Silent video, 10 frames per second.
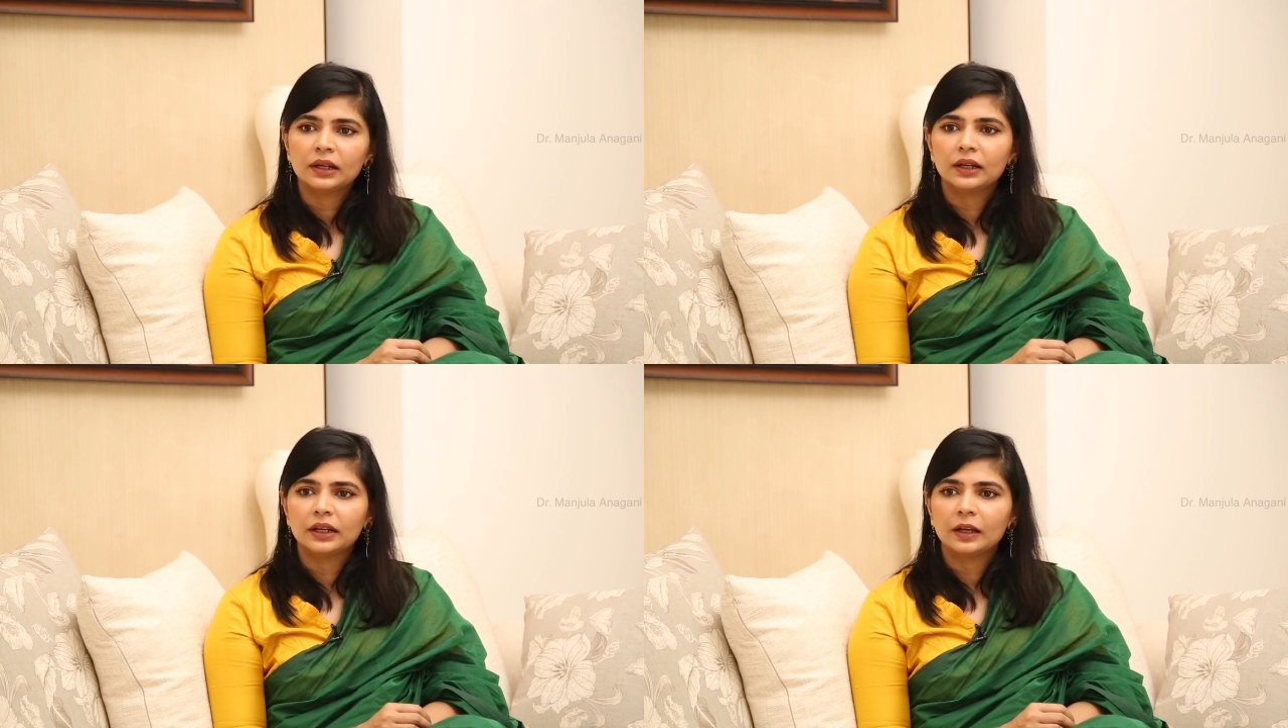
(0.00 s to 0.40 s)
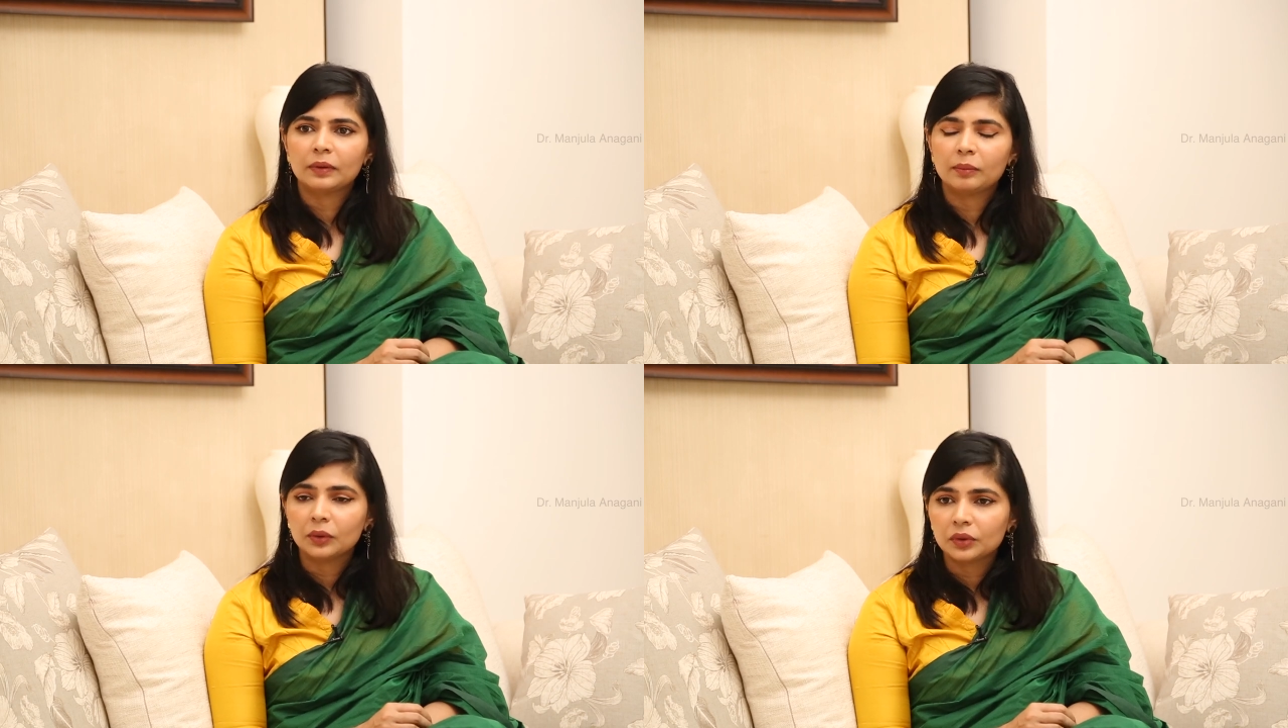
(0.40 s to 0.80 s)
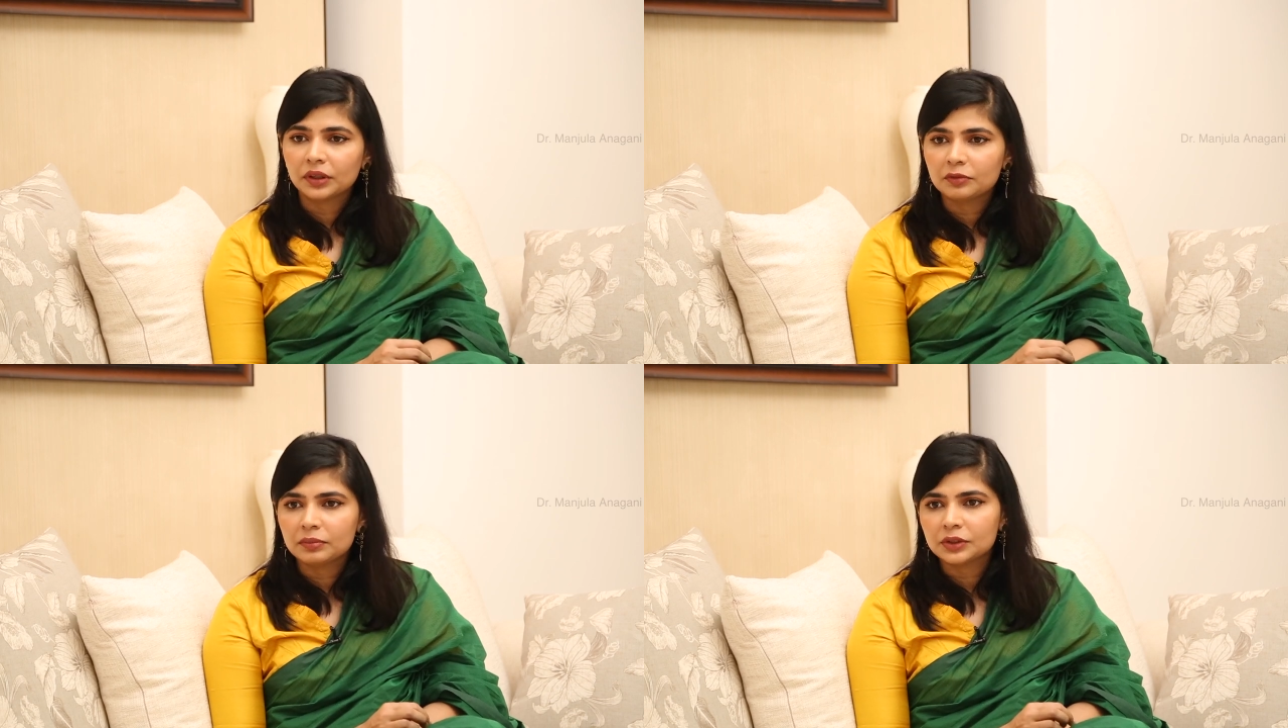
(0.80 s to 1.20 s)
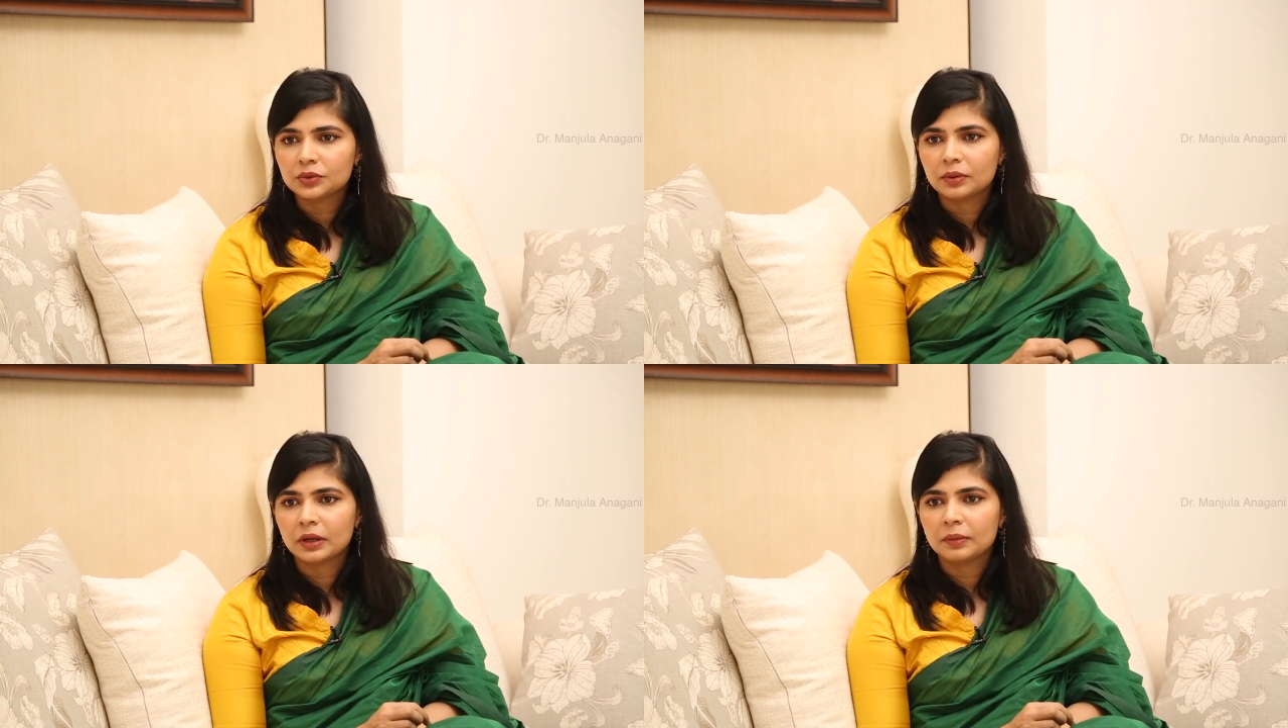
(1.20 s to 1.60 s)
and I am about to give
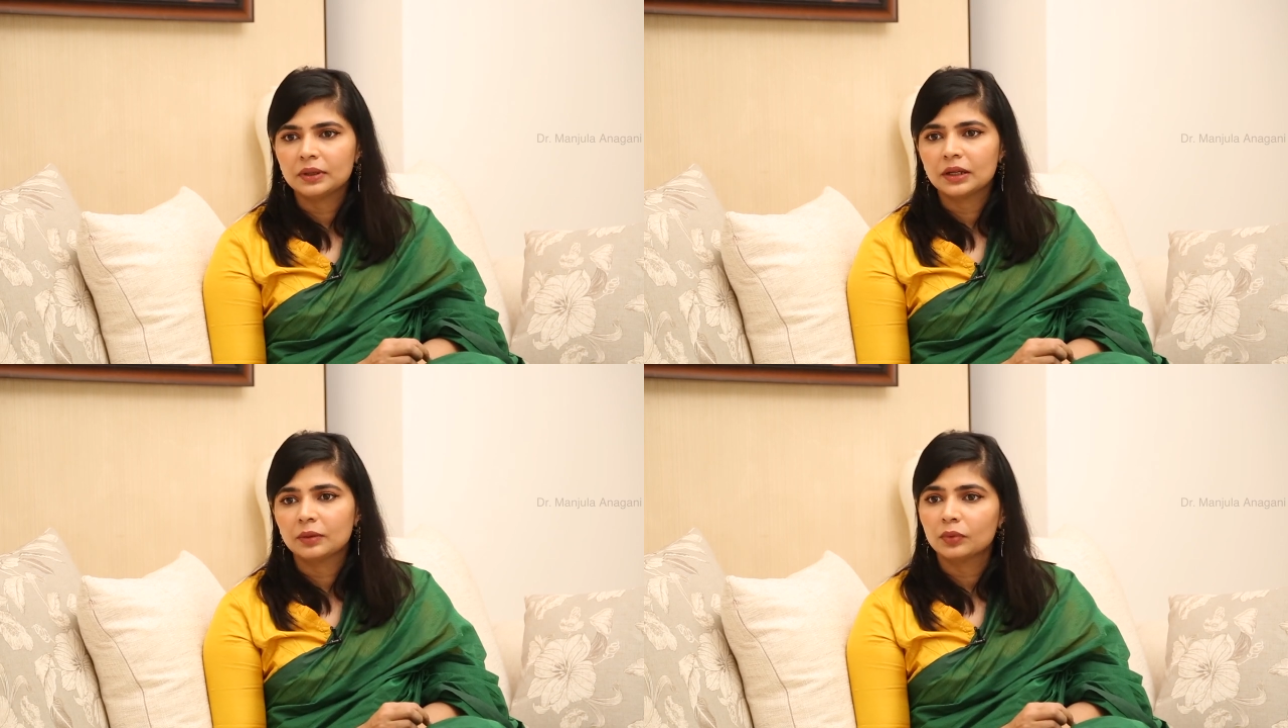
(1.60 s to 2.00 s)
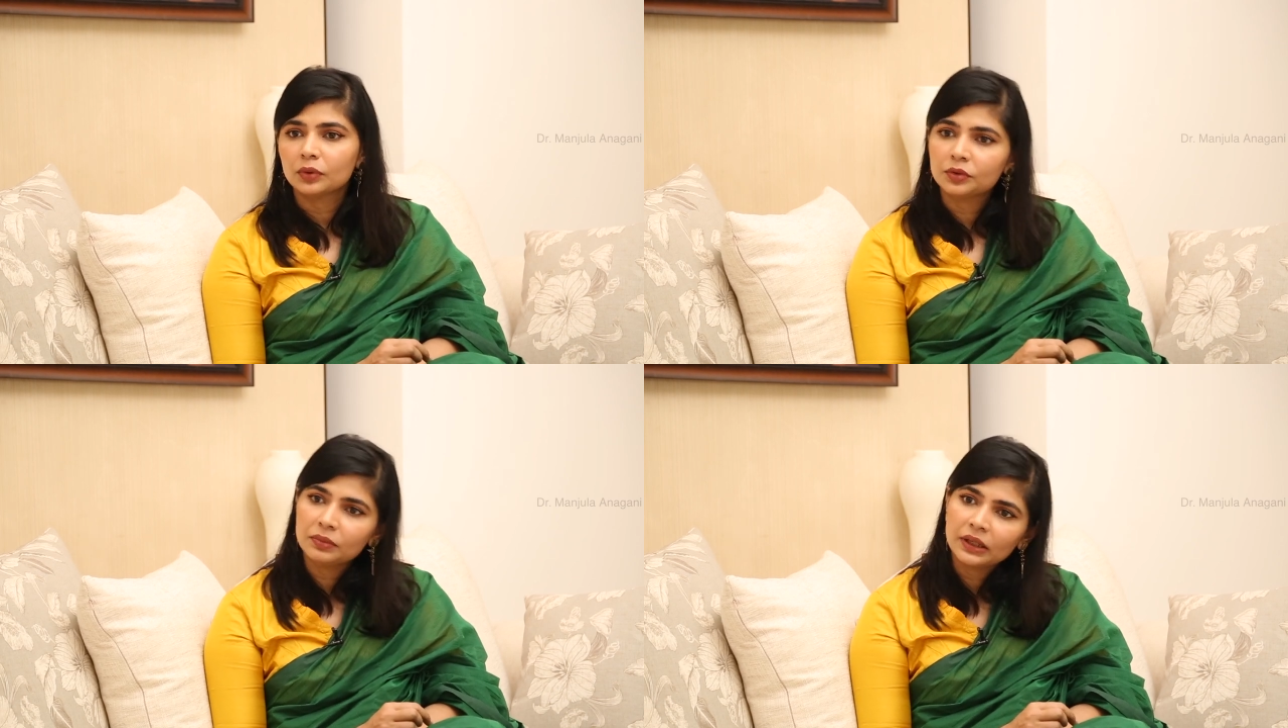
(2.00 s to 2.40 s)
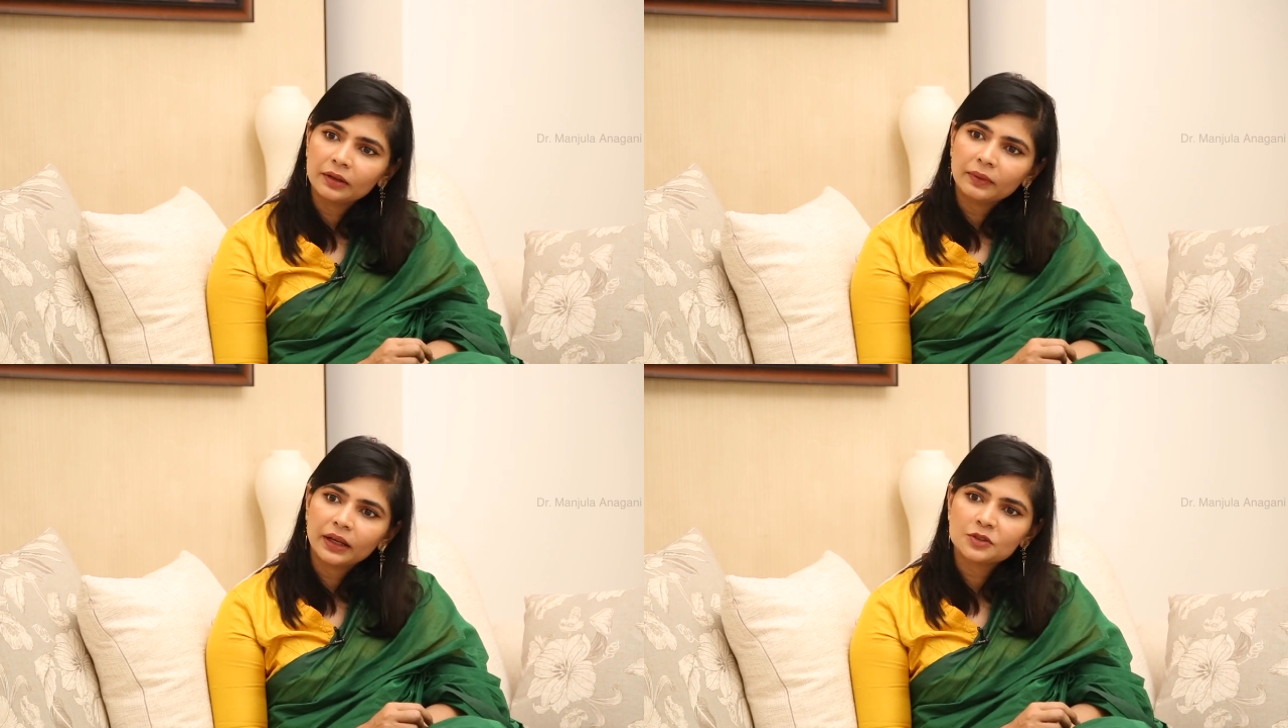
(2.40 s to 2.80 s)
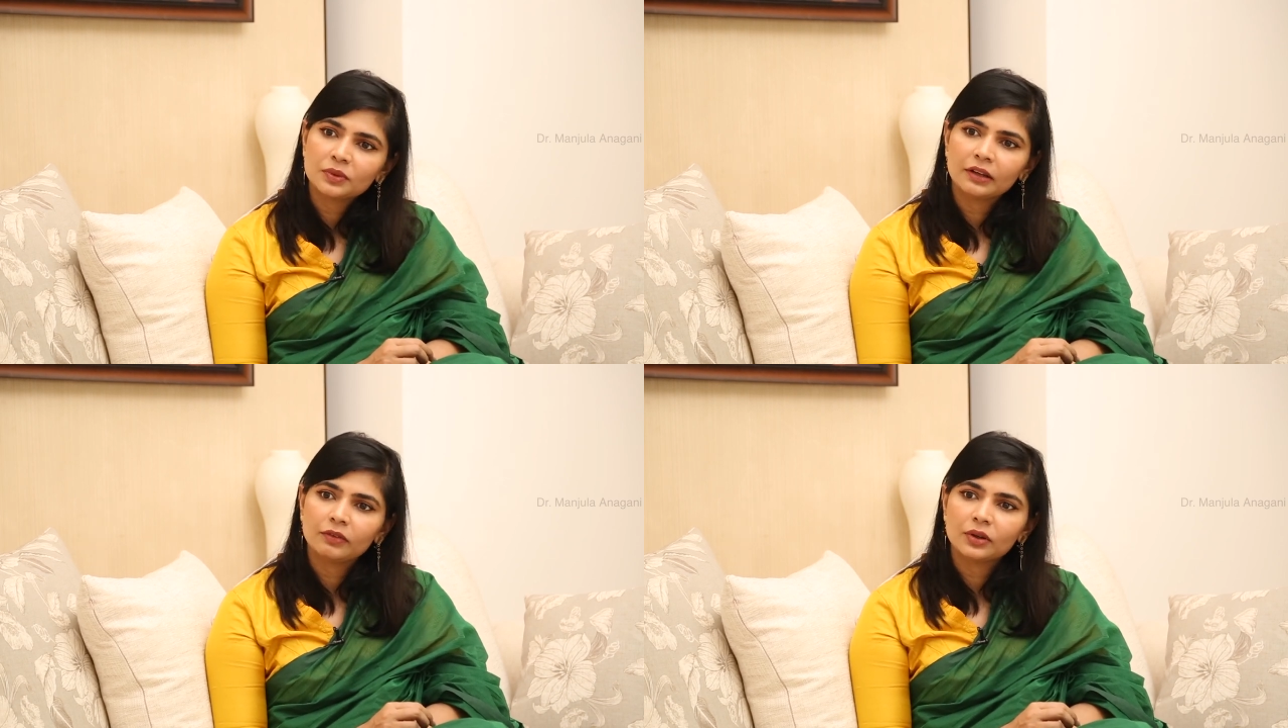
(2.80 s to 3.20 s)
birth to a baby and both me and my
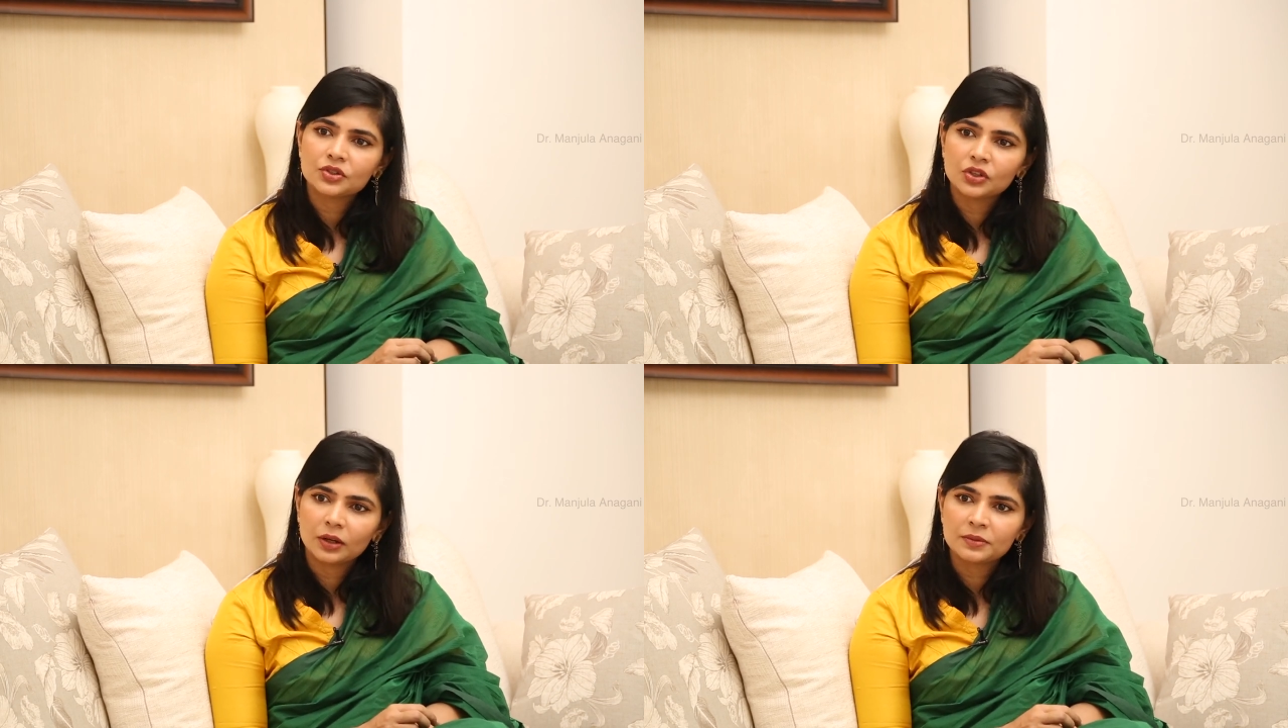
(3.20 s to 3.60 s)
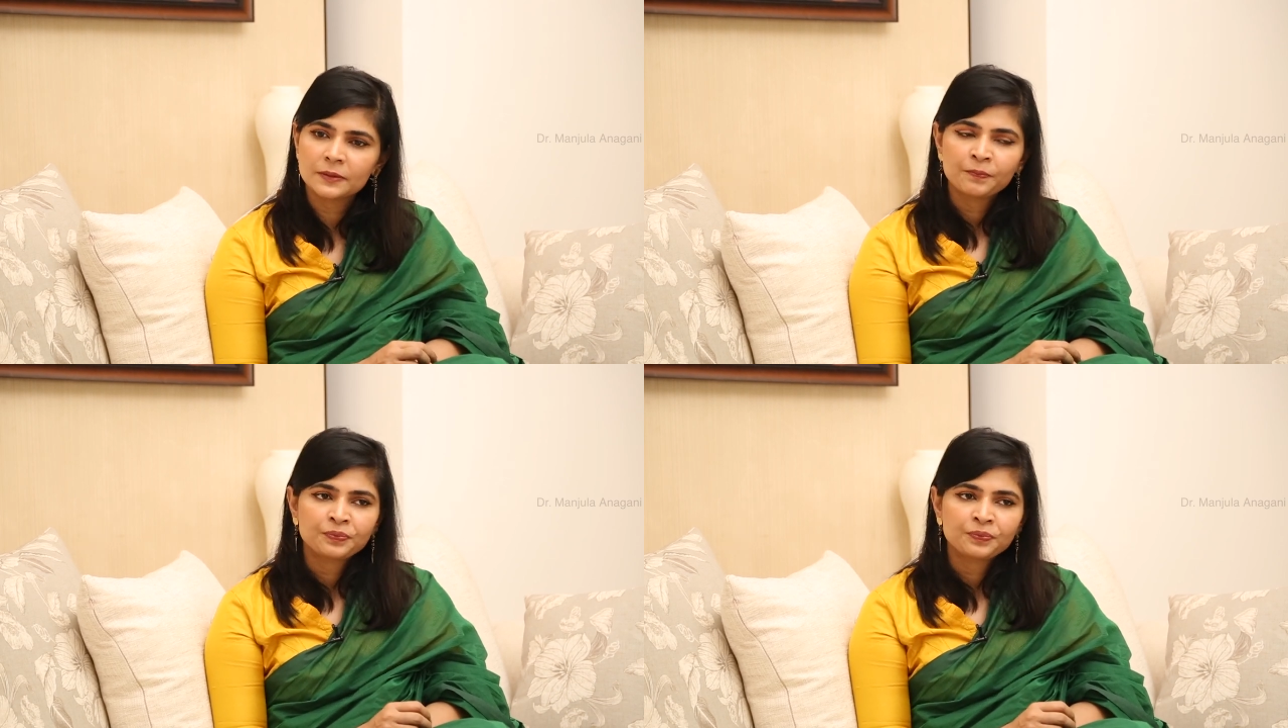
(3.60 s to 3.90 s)
husband have lost jobs.